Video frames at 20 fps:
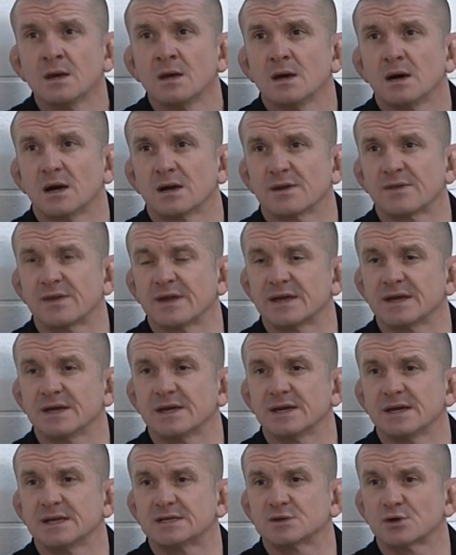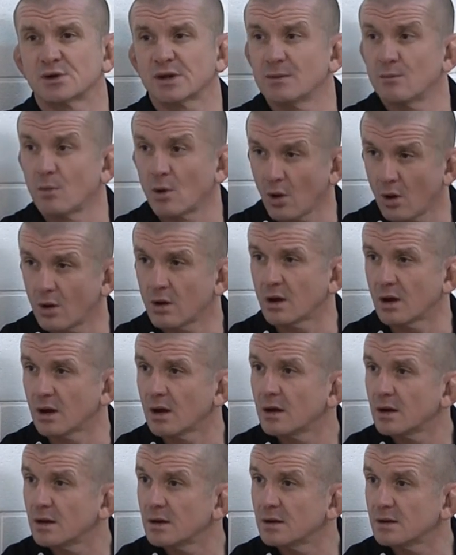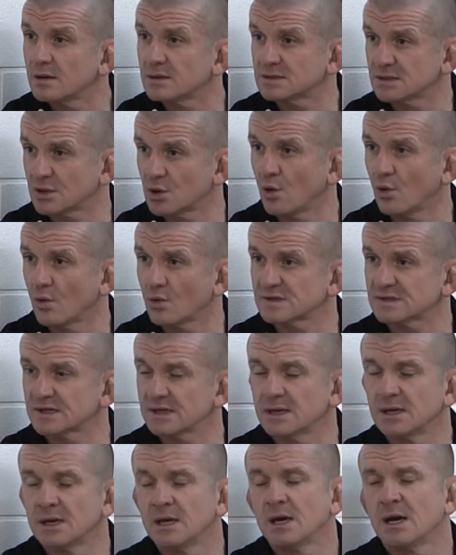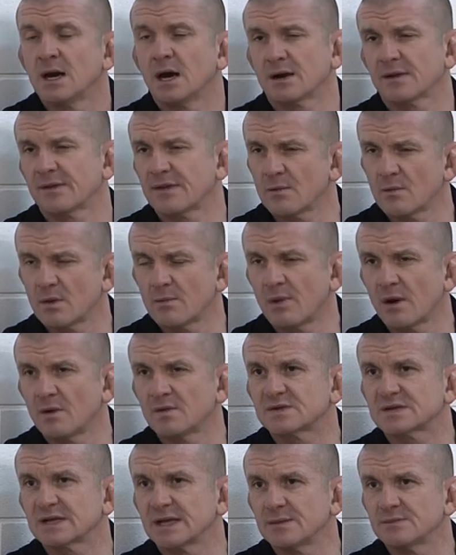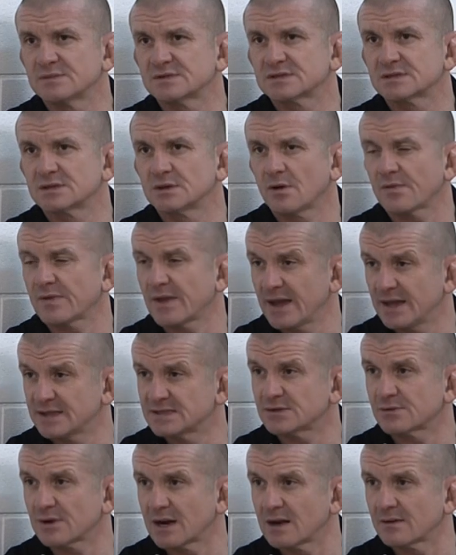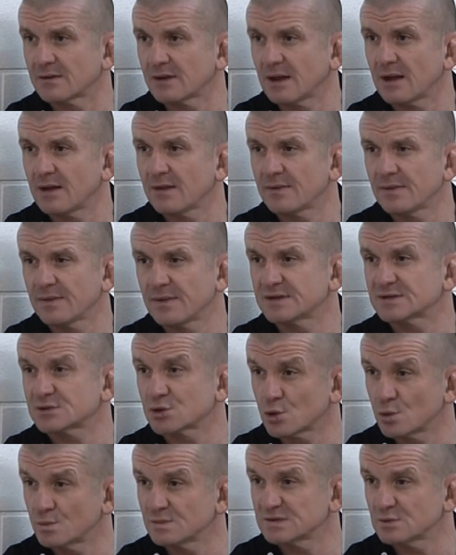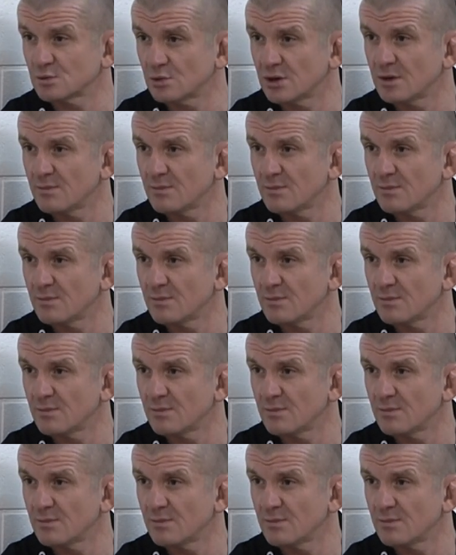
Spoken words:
And I think it took him longer to cause it. And I think when both teams got their heads around that, the scrums were